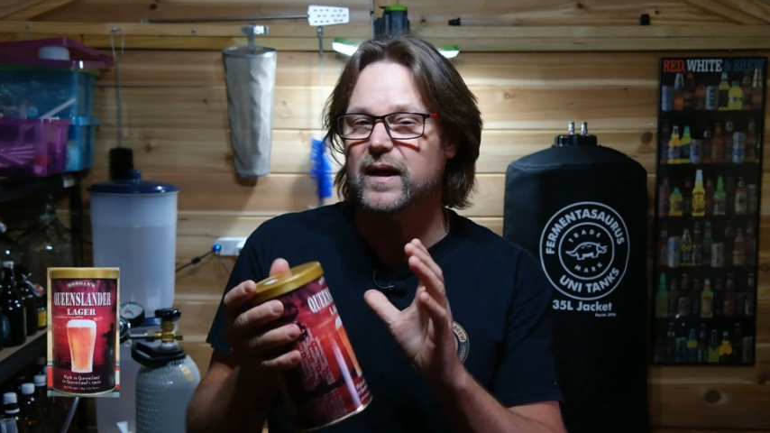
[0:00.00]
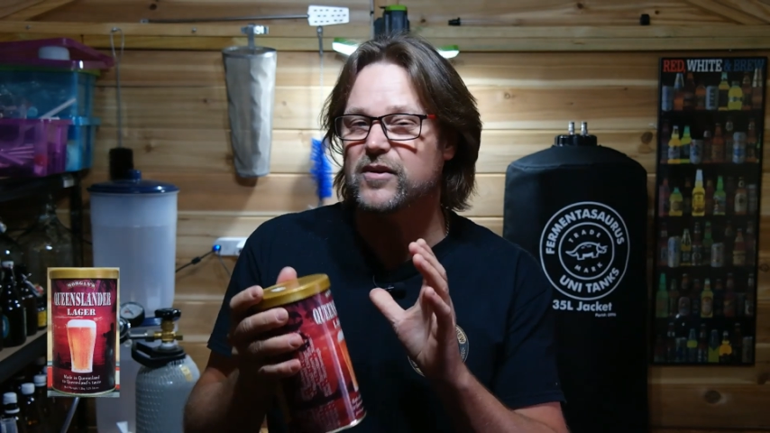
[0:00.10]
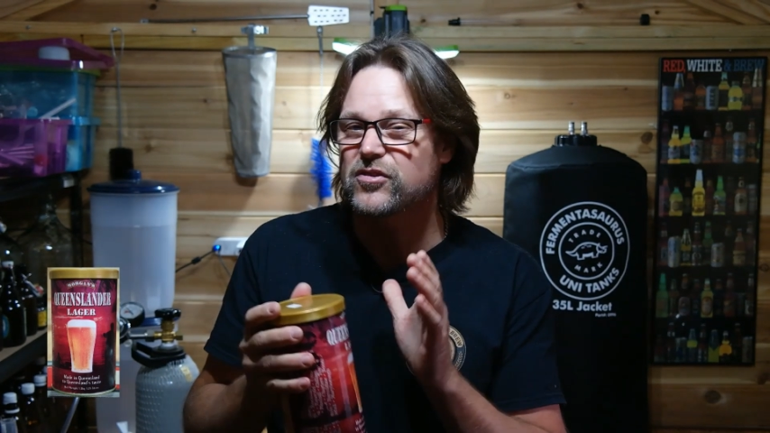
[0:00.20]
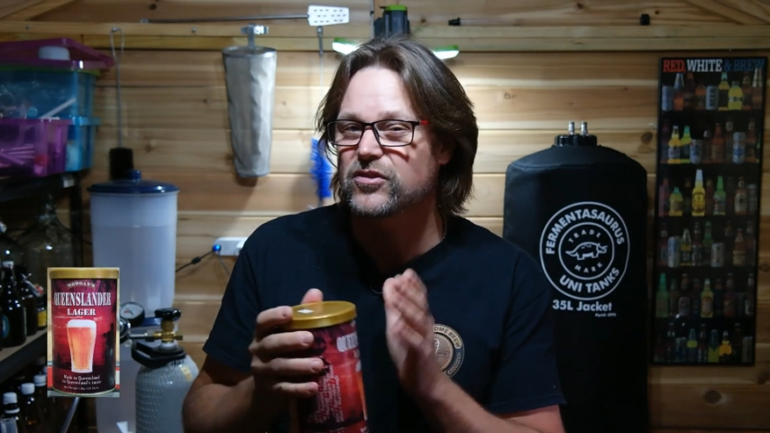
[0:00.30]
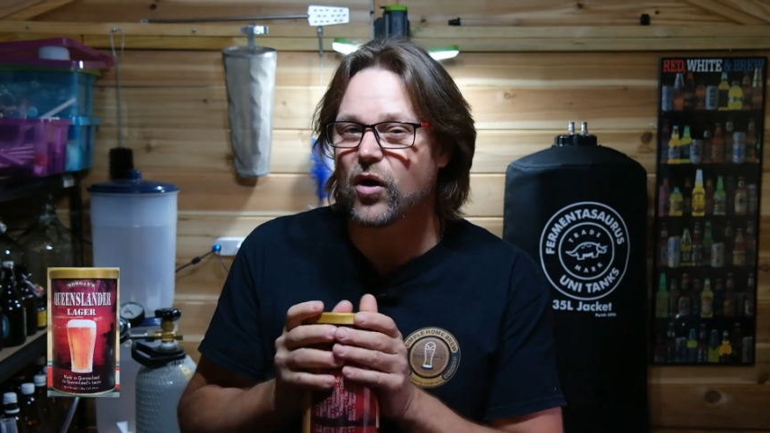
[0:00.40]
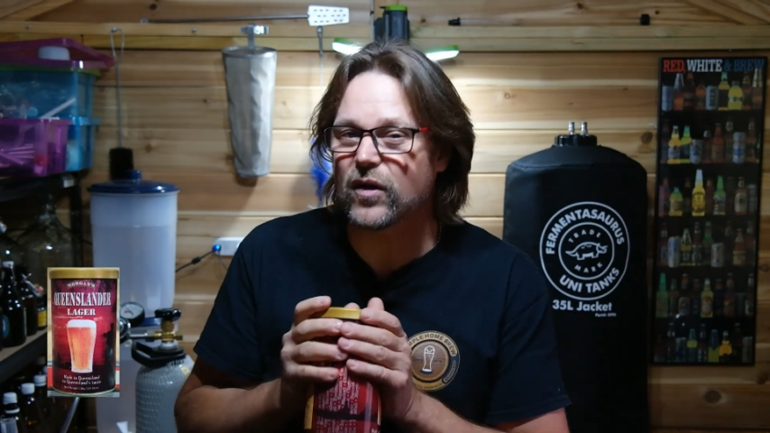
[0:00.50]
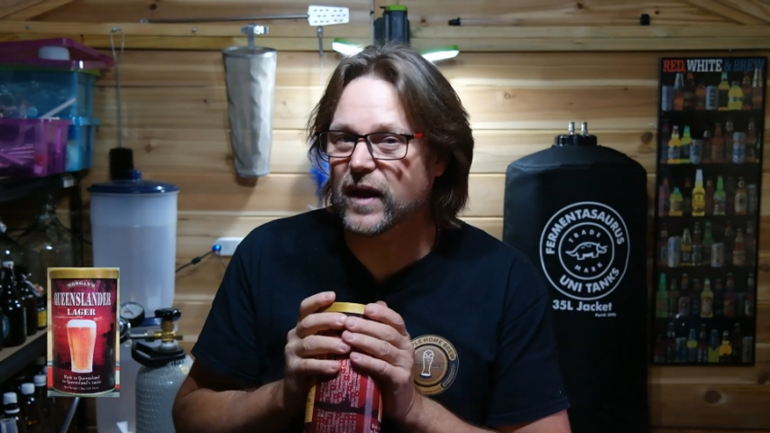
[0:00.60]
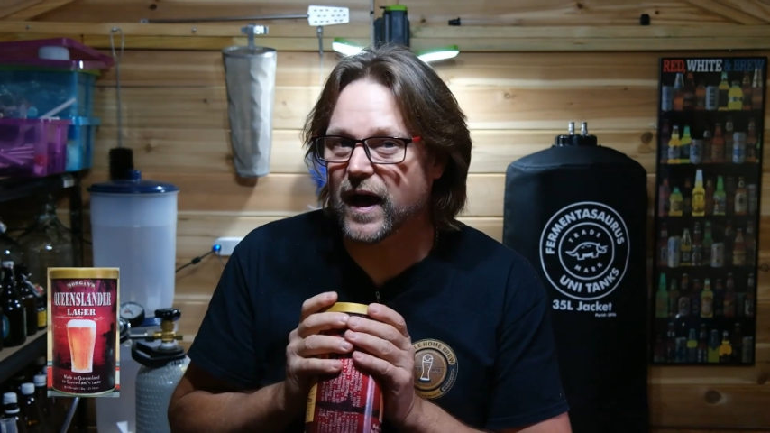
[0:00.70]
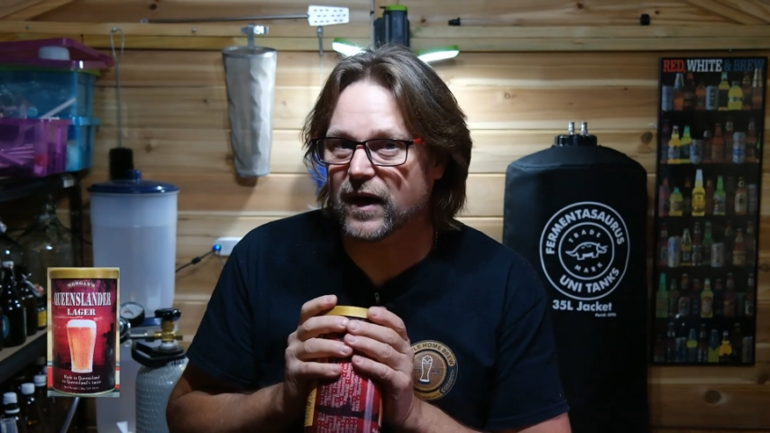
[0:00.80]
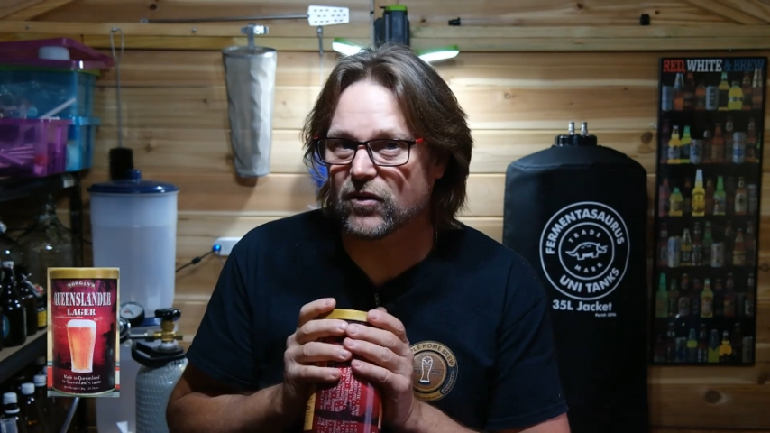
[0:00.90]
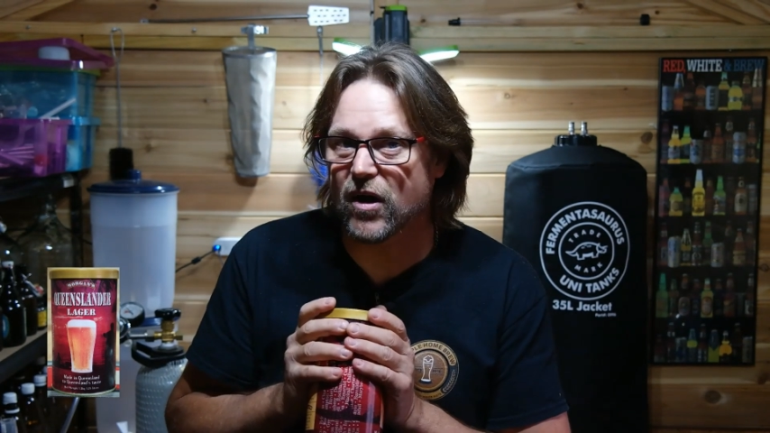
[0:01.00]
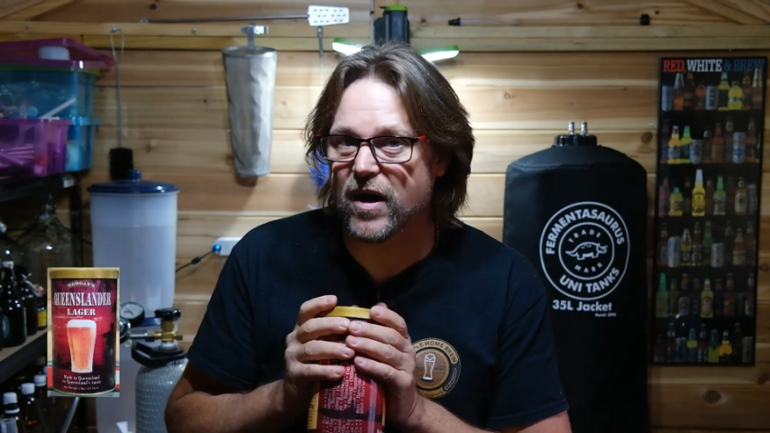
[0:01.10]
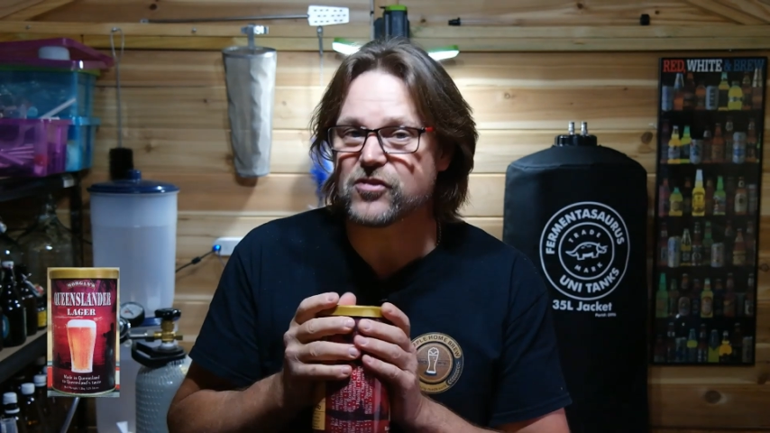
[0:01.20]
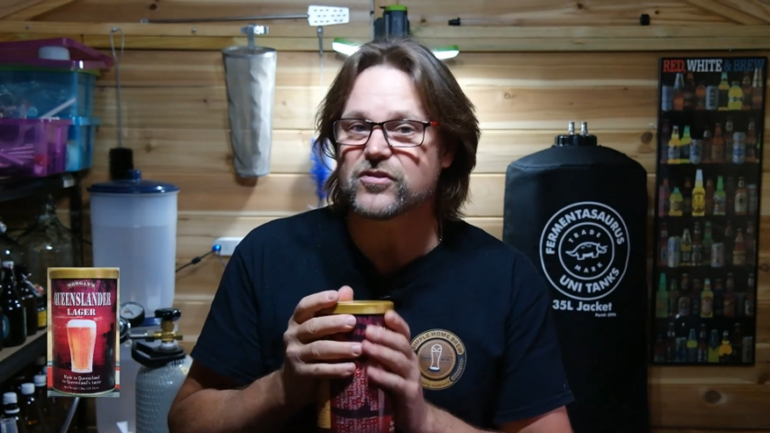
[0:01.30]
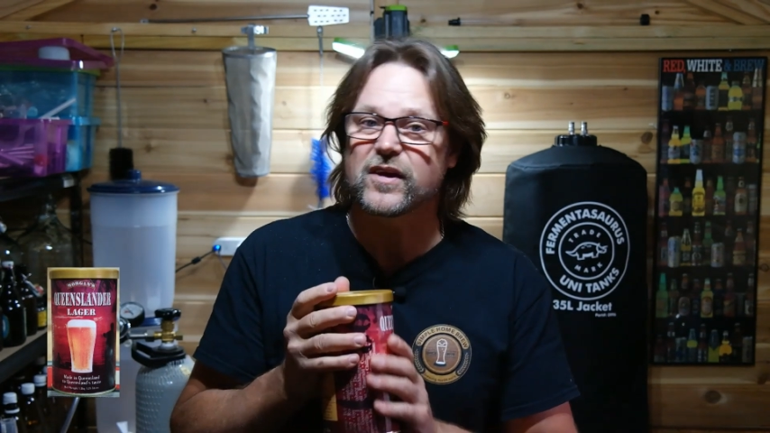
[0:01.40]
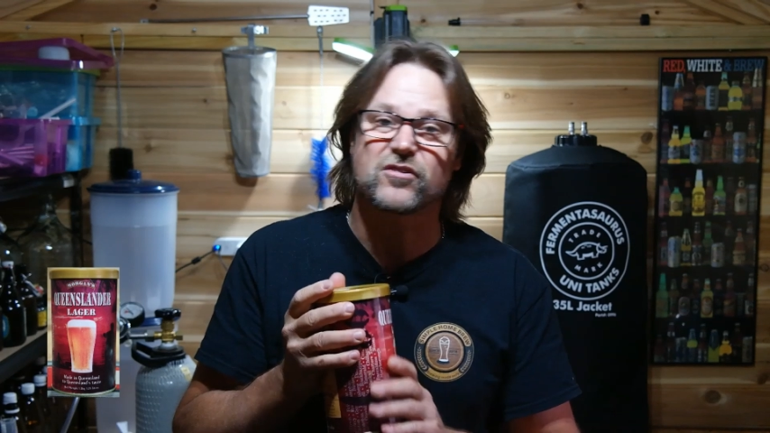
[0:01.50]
It's not lagerized,